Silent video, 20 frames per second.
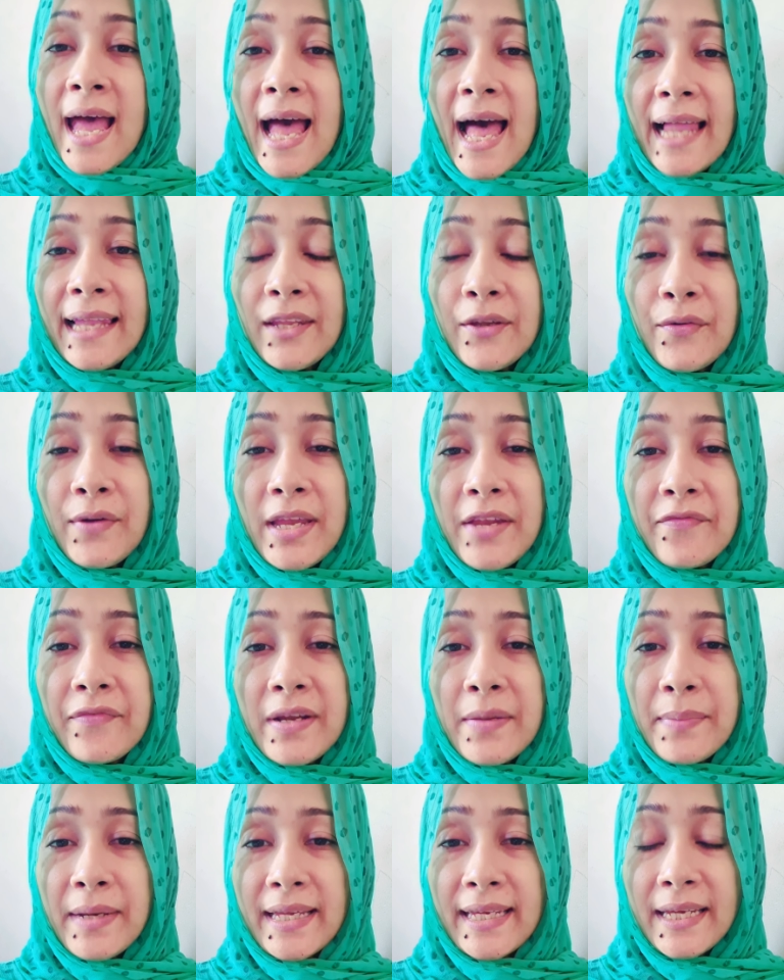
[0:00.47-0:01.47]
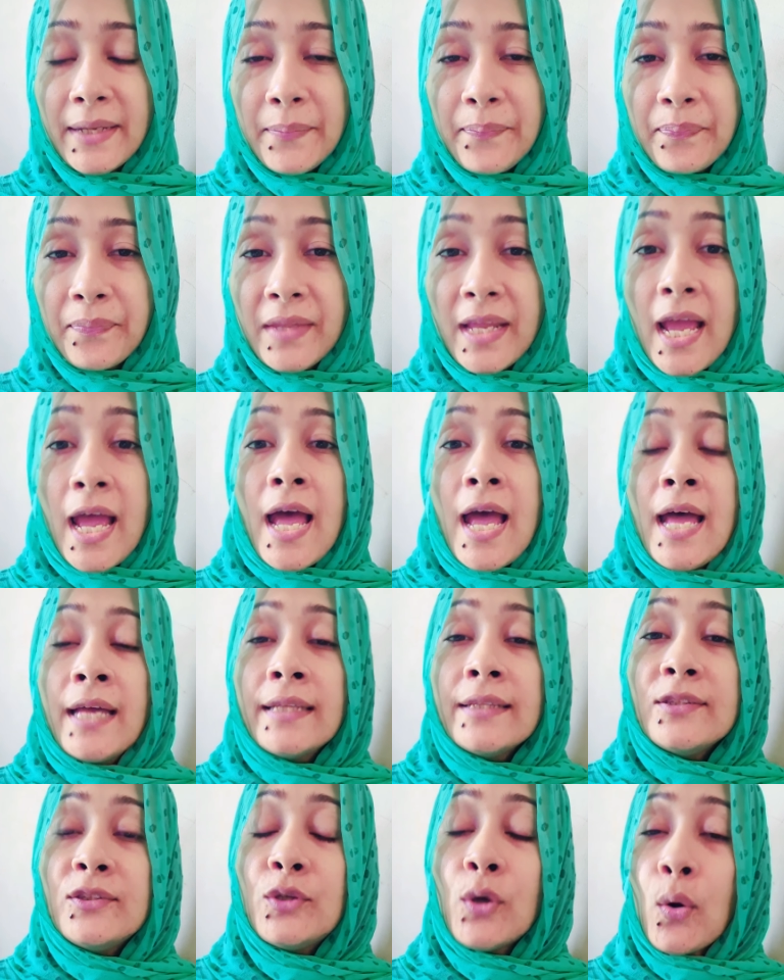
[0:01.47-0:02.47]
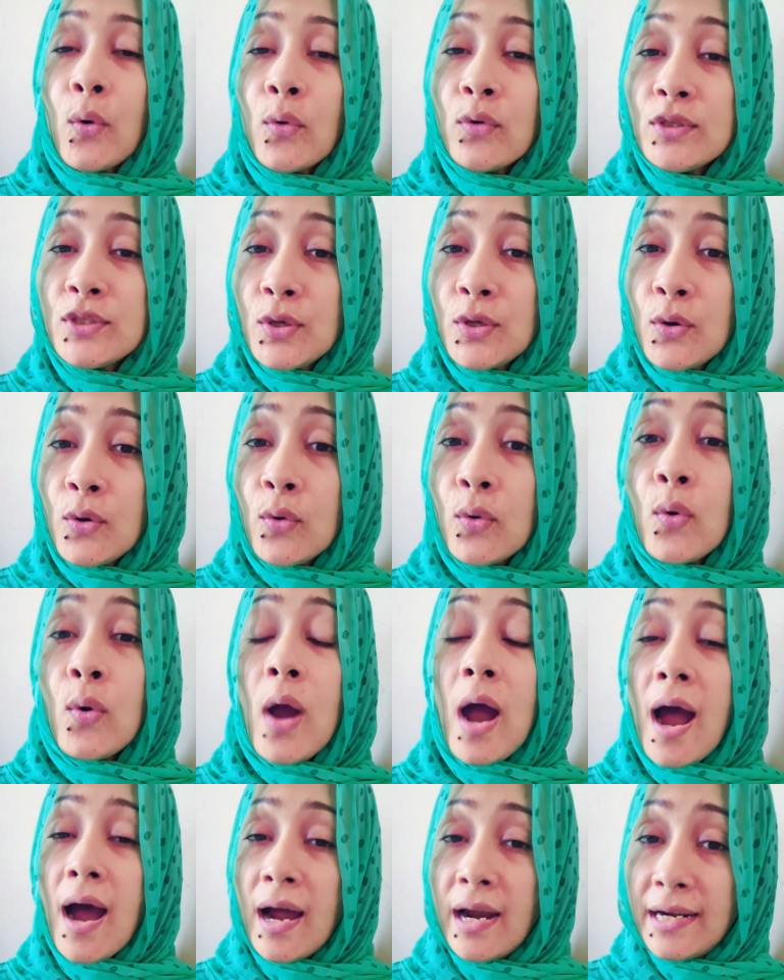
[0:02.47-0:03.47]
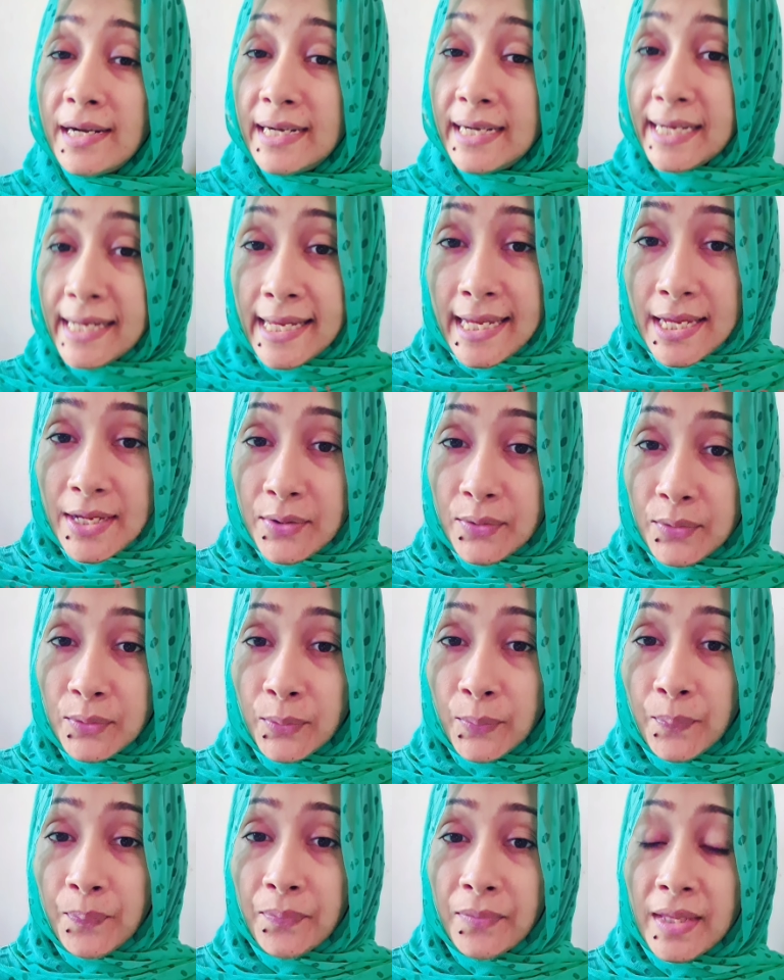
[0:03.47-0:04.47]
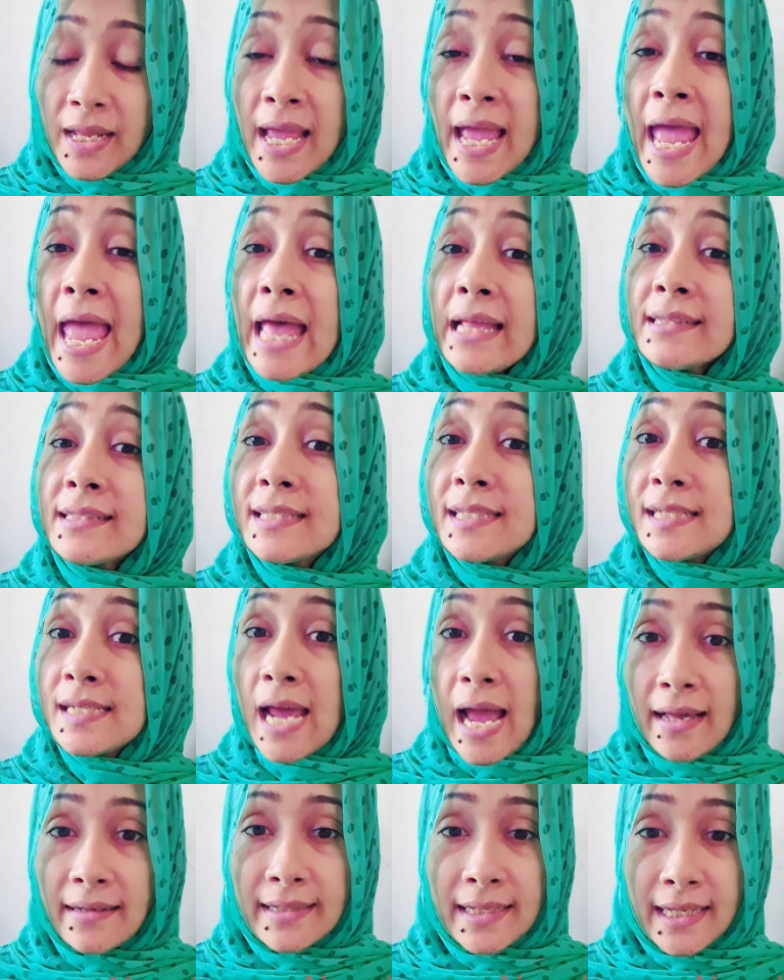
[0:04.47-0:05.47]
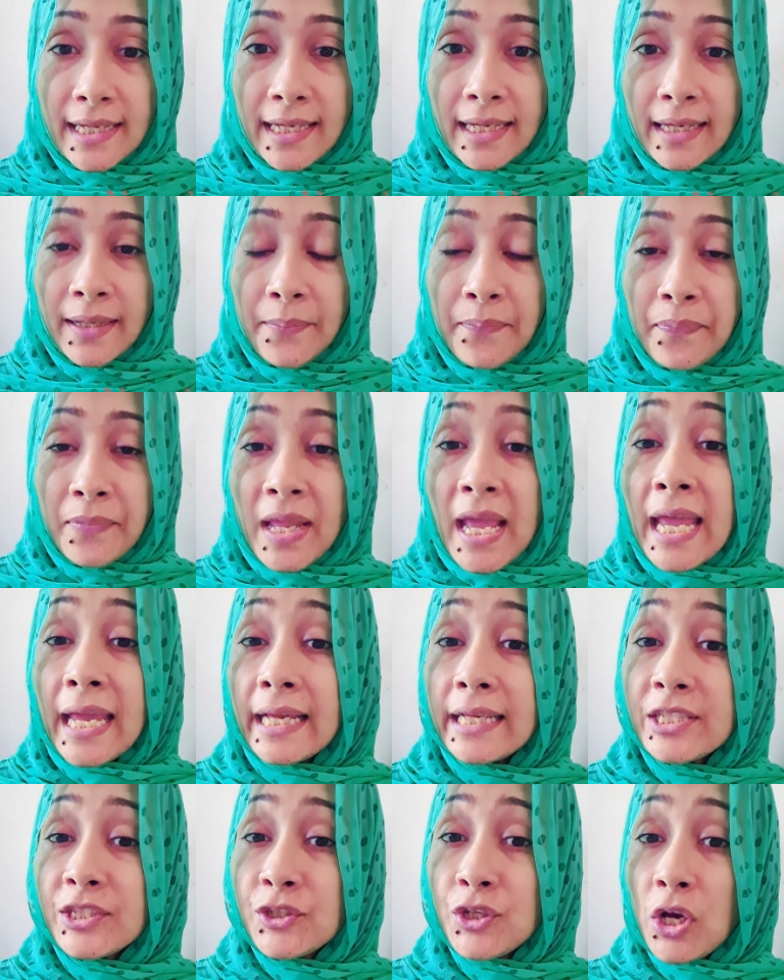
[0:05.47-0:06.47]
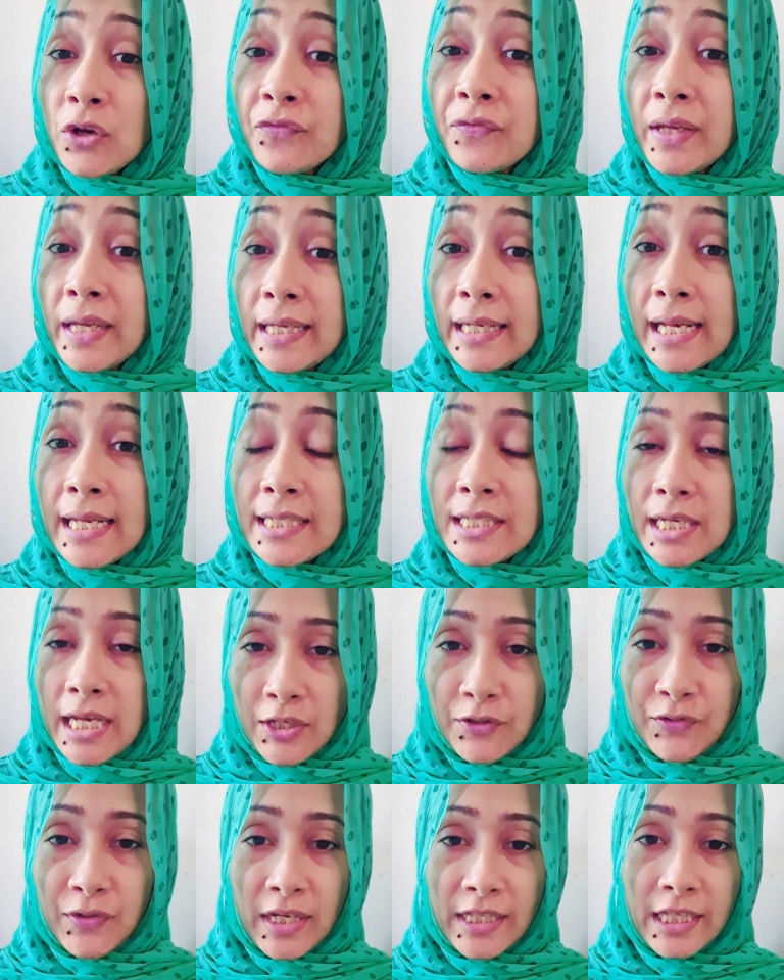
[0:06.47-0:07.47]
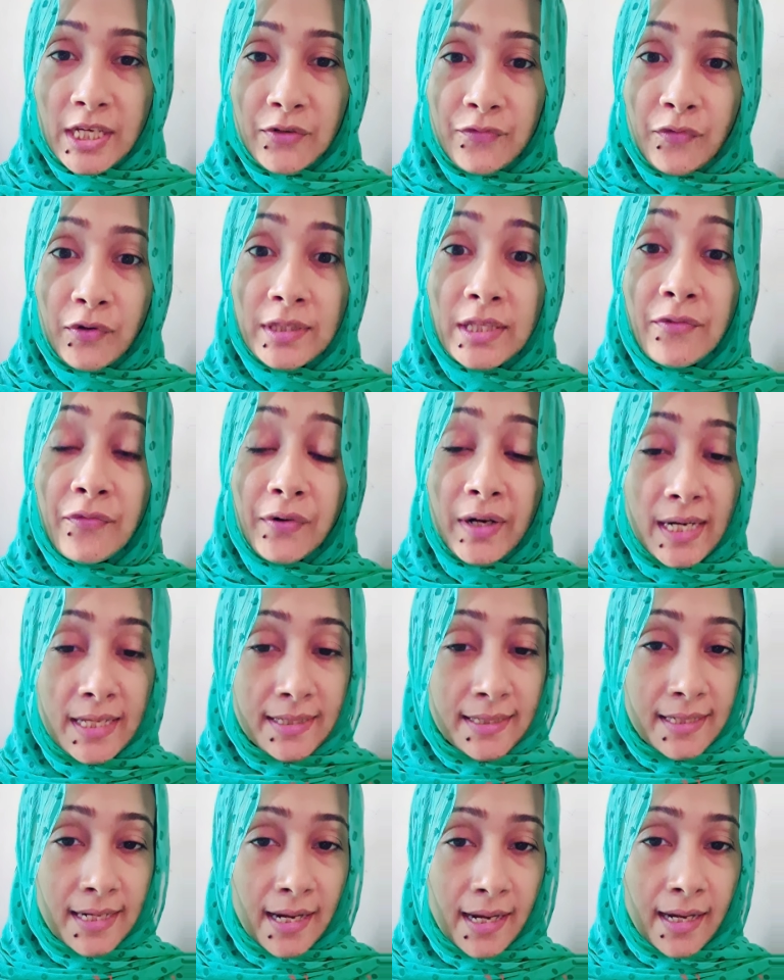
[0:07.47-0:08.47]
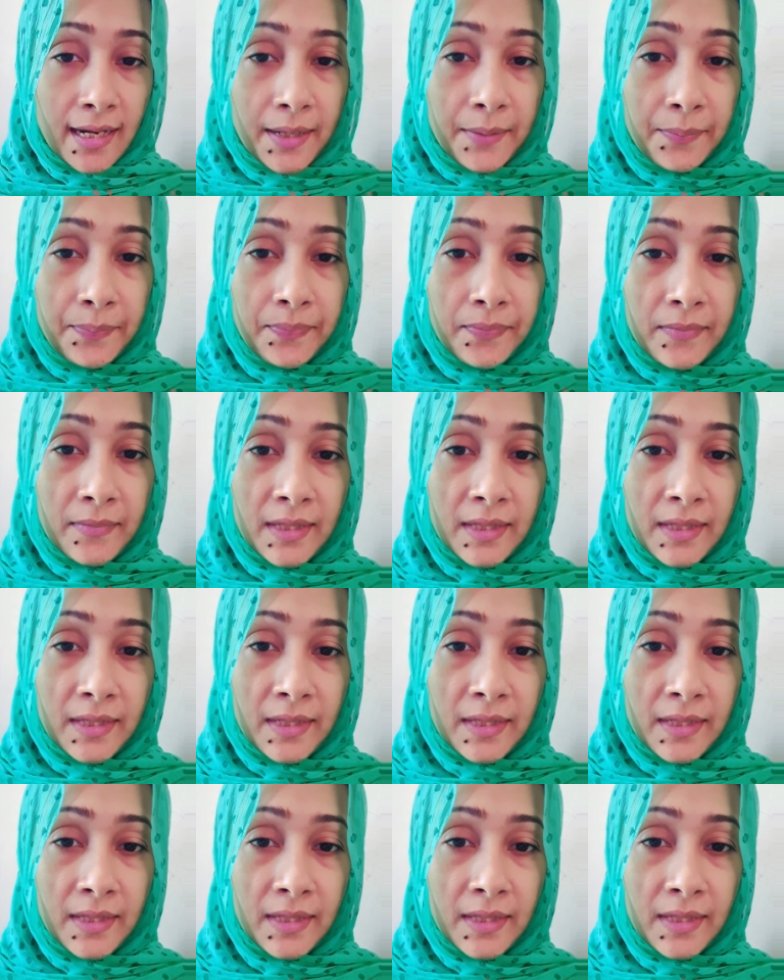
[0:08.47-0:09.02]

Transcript: Hello everybody. Those who are new and studying history of English literature for the first time,